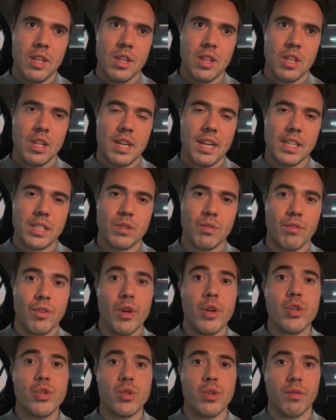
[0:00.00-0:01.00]
the next
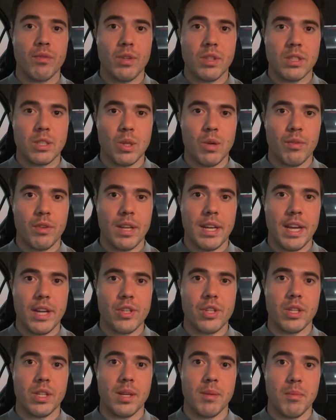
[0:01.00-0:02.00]
version of yourself can
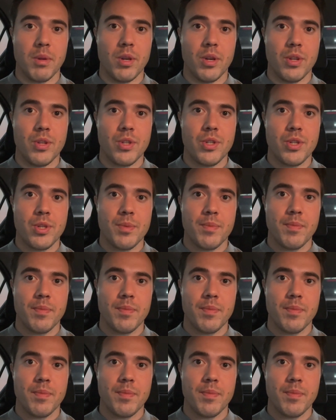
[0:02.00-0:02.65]
actually emerge.